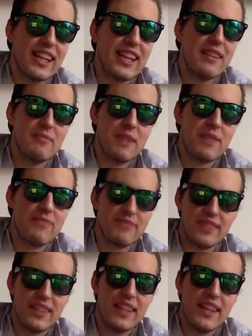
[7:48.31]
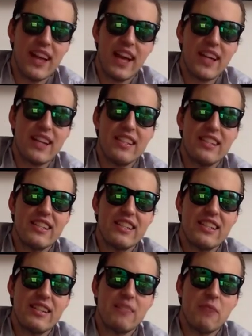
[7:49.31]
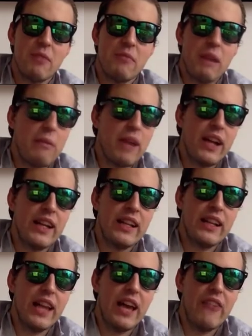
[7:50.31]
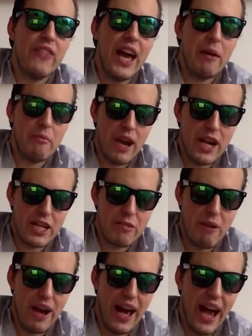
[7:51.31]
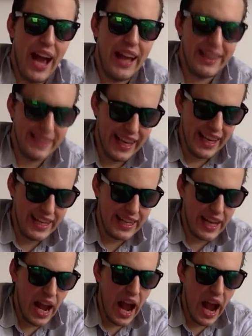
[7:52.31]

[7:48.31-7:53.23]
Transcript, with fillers: I mean, I well maybe I didn't laugh that much, but I did.